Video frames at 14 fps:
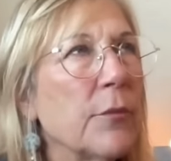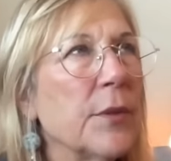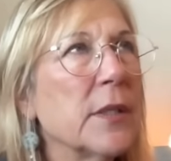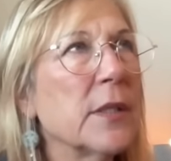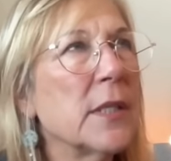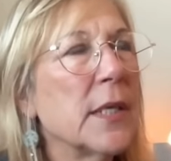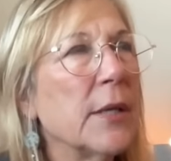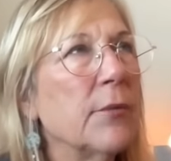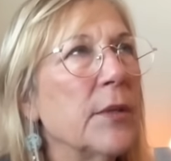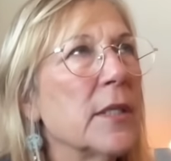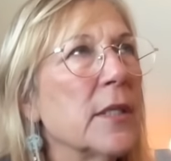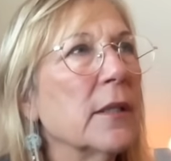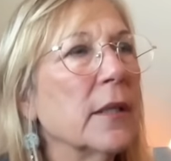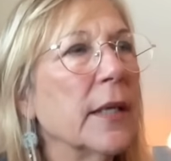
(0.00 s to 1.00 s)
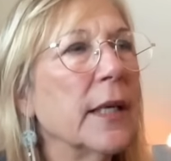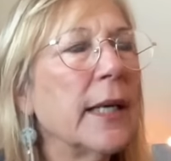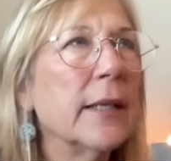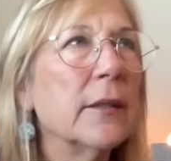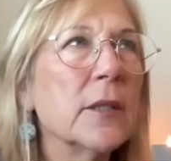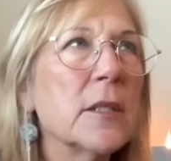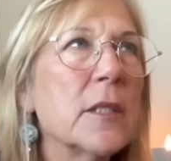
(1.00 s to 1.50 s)
real estate recently, and
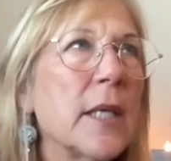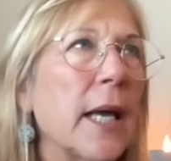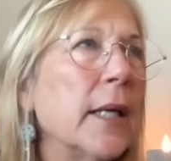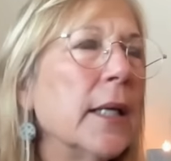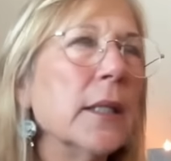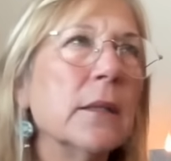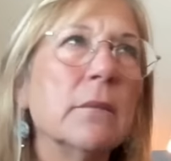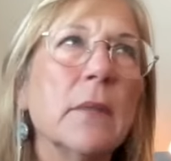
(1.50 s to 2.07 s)
I looked at it,